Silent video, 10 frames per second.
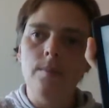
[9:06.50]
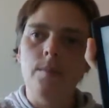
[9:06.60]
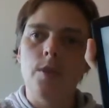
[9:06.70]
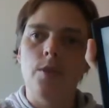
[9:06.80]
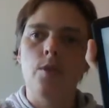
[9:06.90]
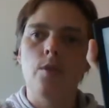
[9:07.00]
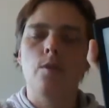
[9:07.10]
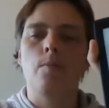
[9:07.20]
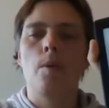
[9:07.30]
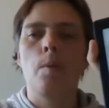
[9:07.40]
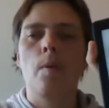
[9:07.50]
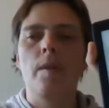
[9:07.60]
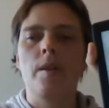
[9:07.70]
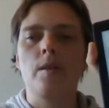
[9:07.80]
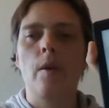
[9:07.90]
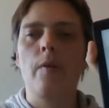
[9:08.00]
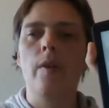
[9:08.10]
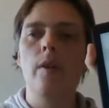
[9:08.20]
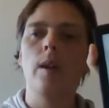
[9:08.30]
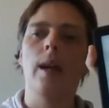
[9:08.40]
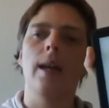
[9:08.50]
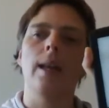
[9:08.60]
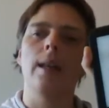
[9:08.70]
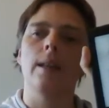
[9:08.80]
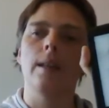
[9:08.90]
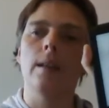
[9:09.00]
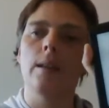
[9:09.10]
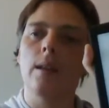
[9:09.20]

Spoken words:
She took them up on this offer and